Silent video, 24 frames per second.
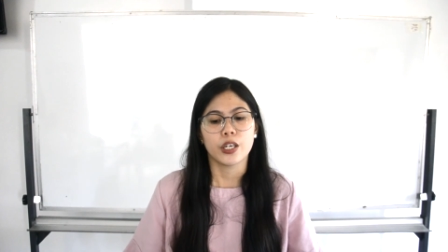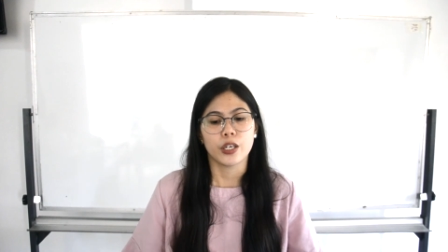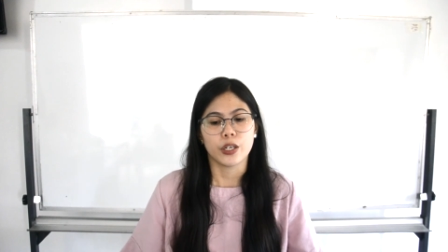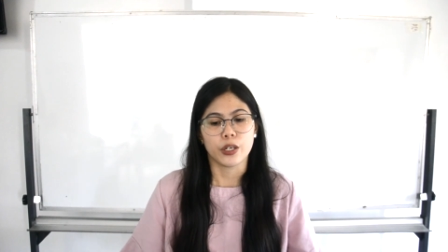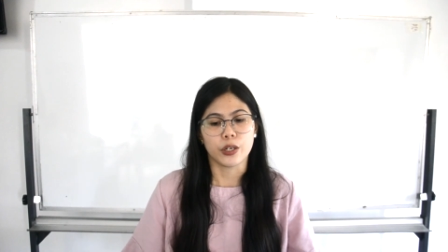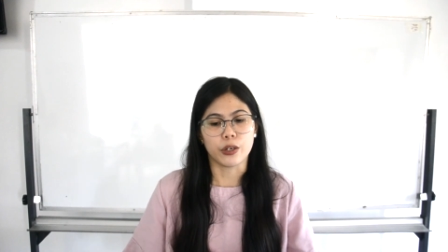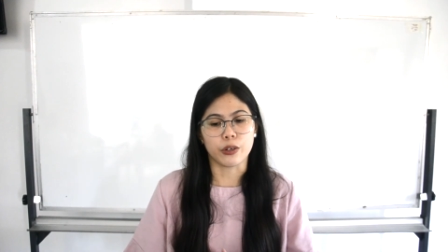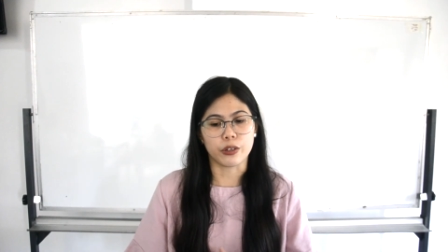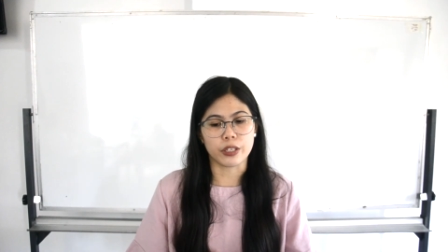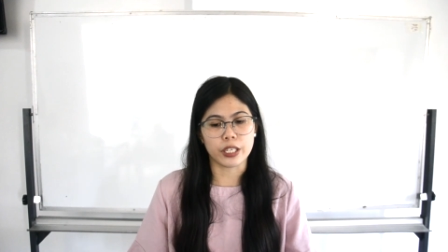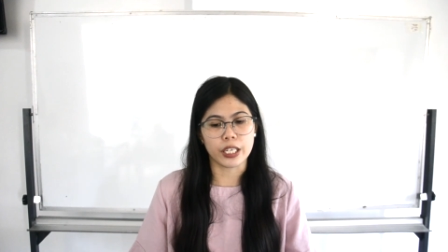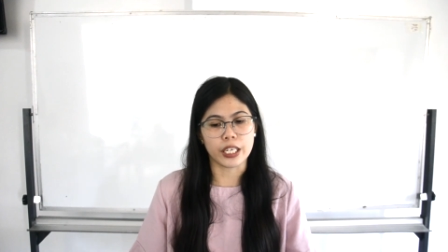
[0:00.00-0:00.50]

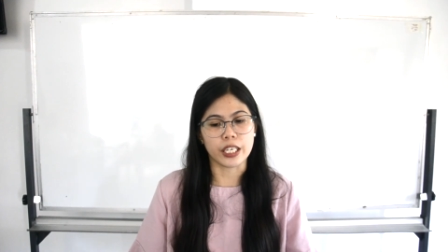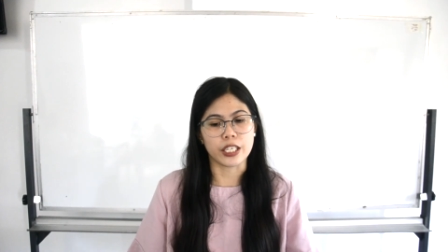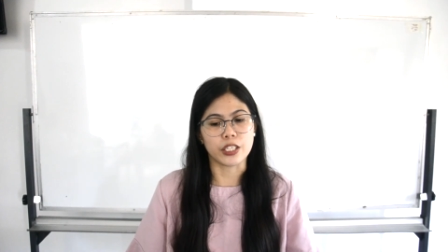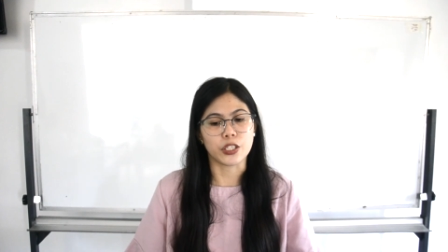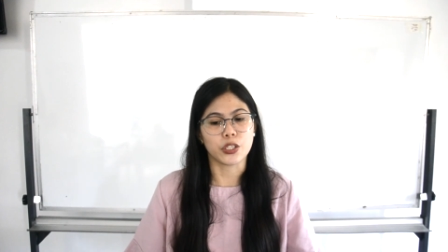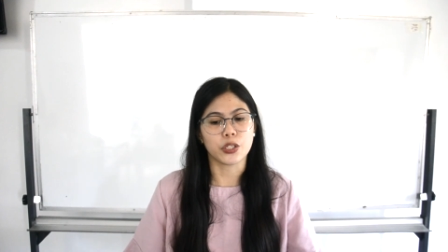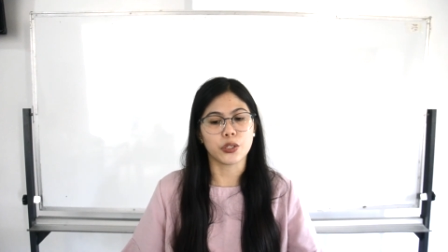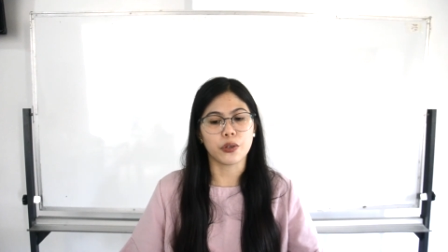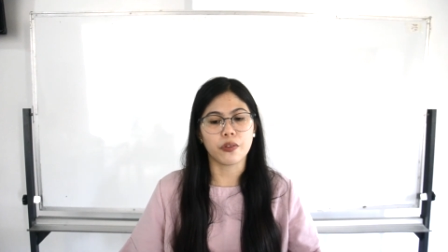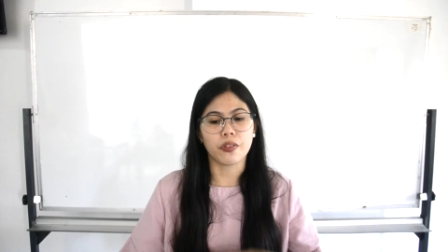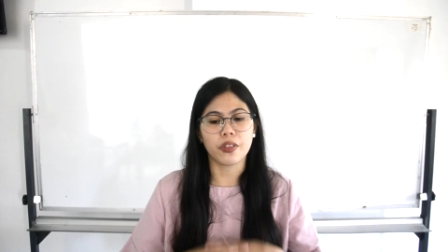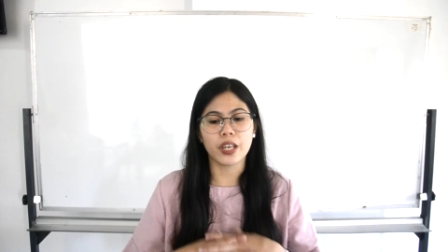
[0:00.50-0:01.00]
Okay,
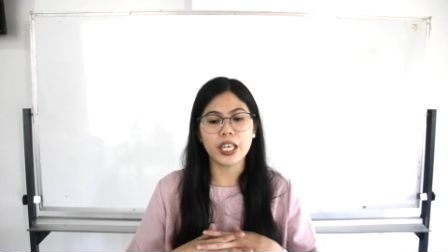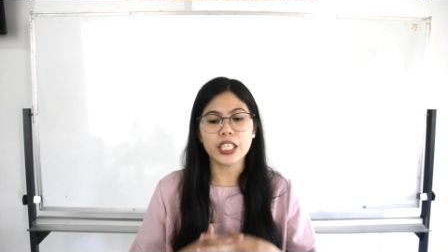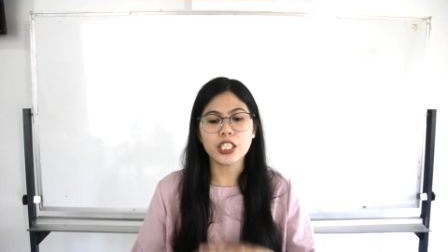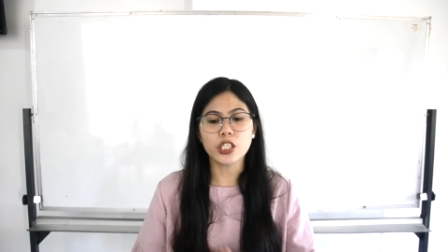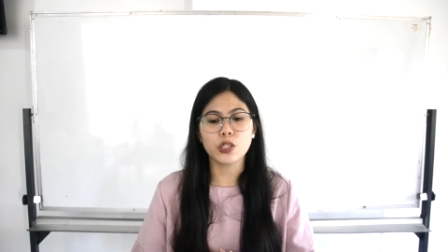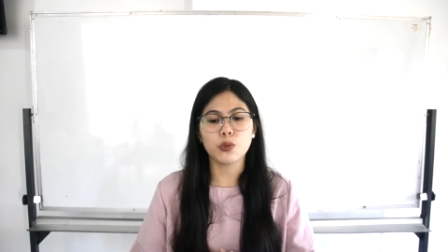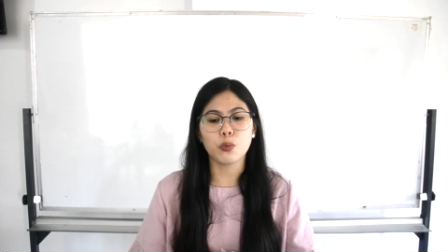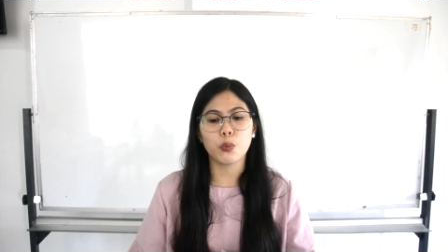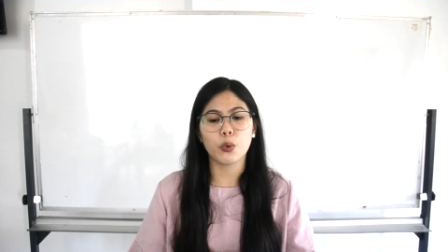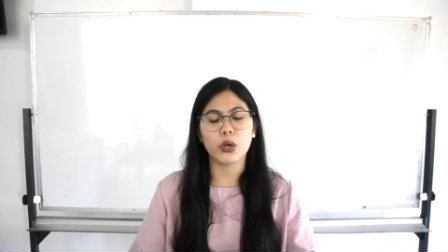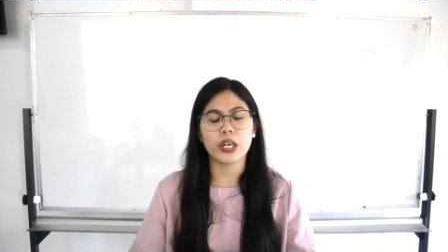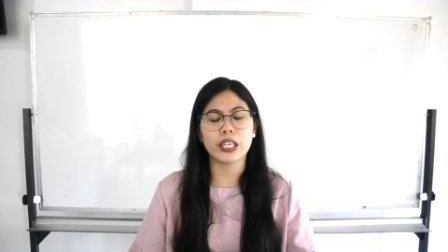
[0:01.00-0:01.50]
so
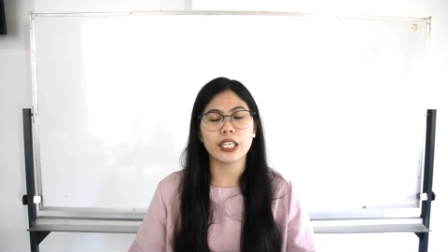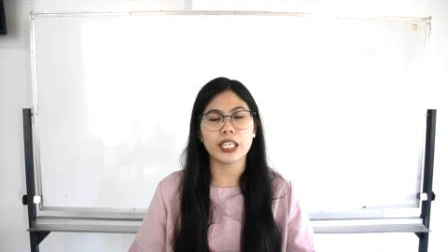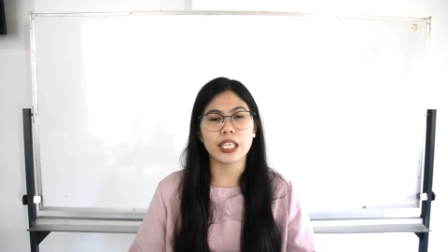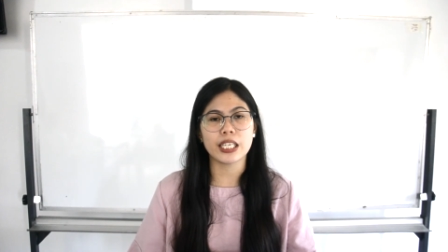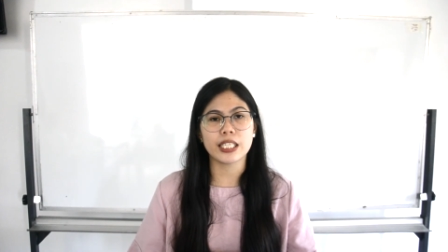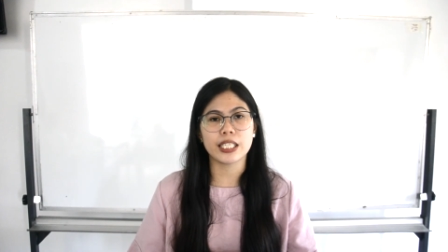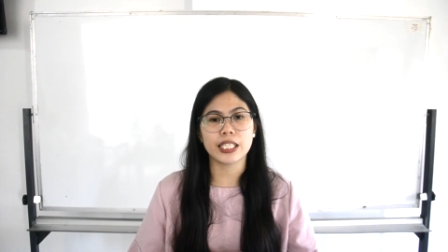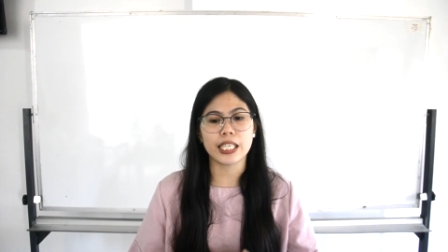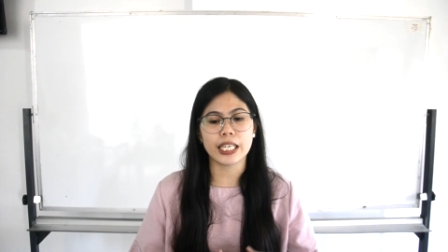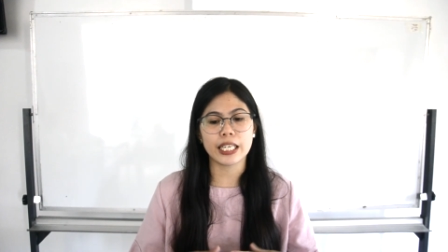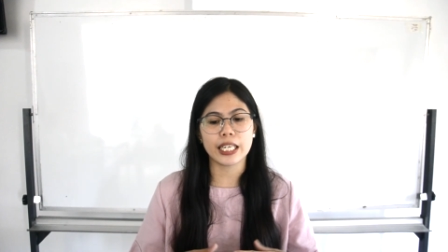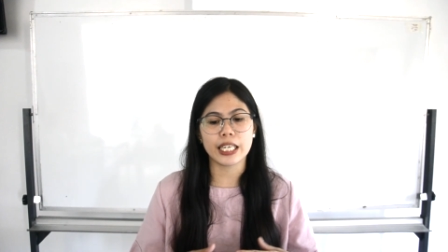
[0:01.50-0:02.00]
this one
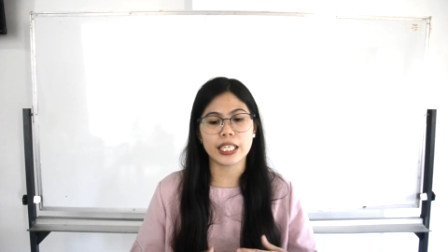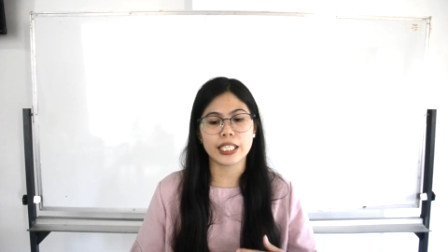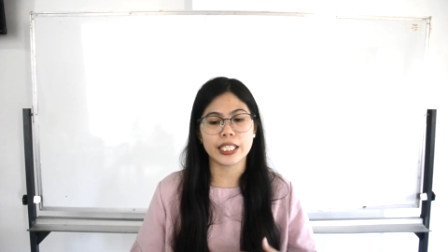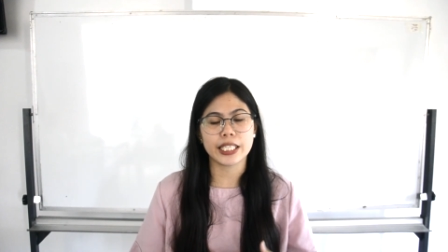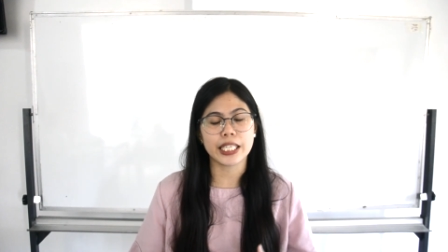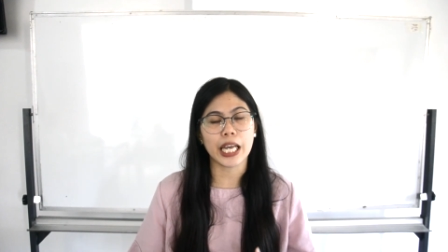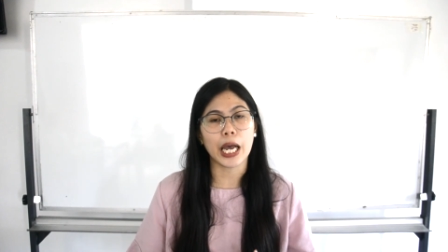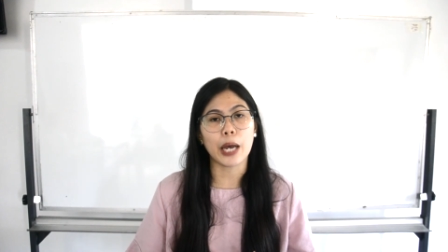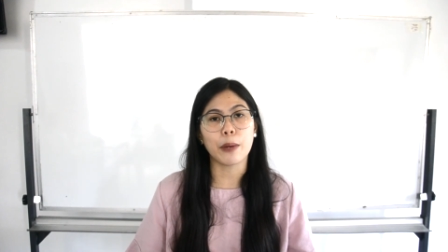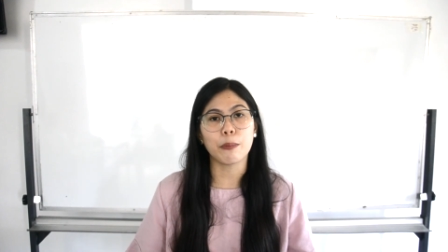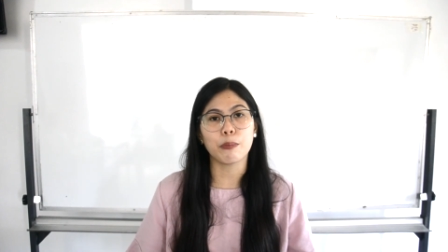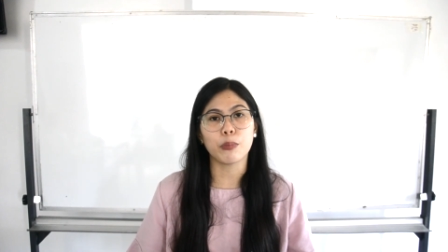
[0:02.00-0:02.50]
is an
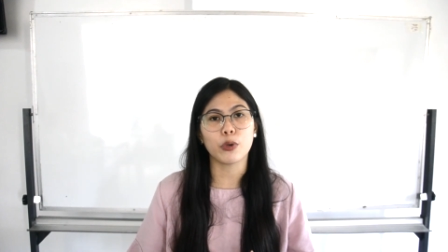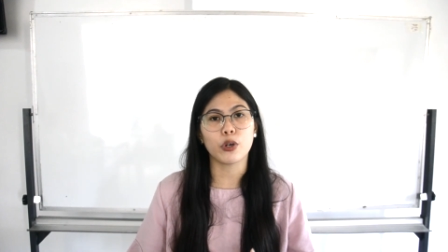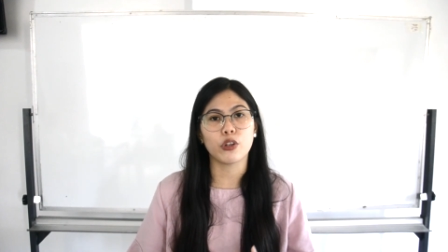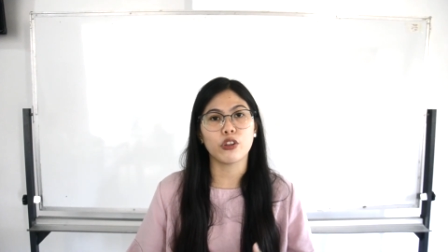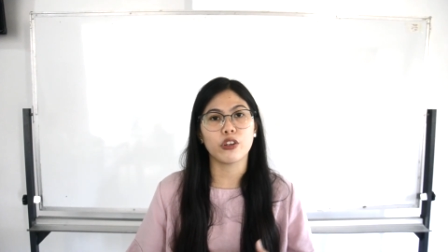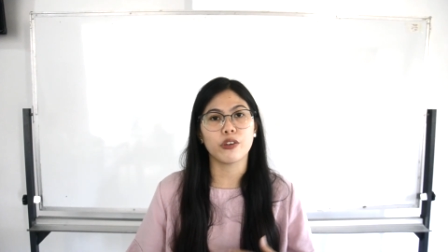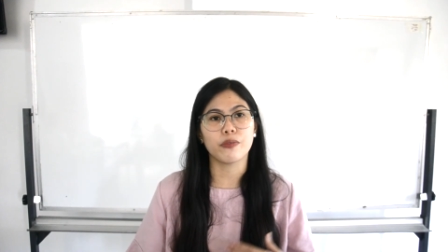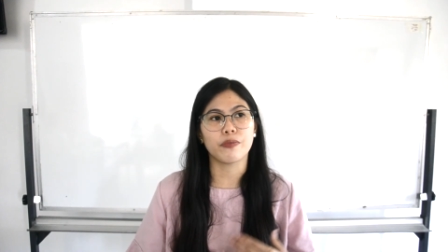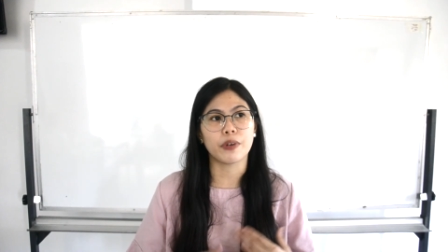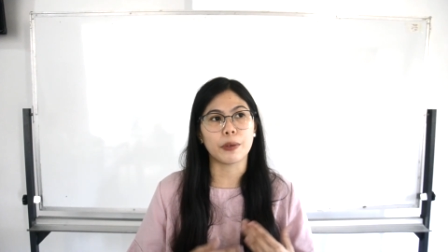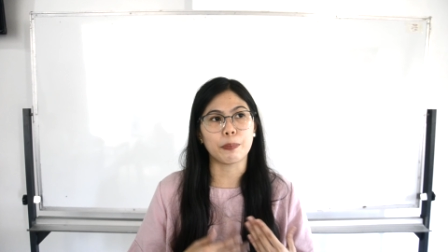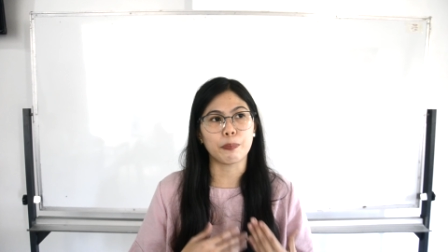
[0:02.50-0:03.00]
example
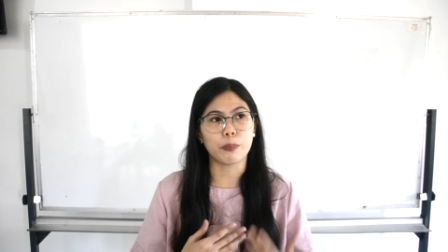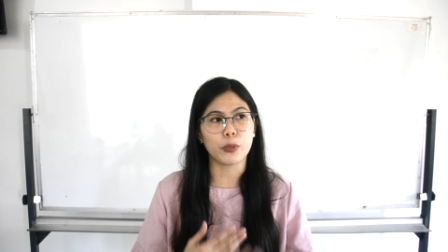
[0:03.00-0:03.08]
of a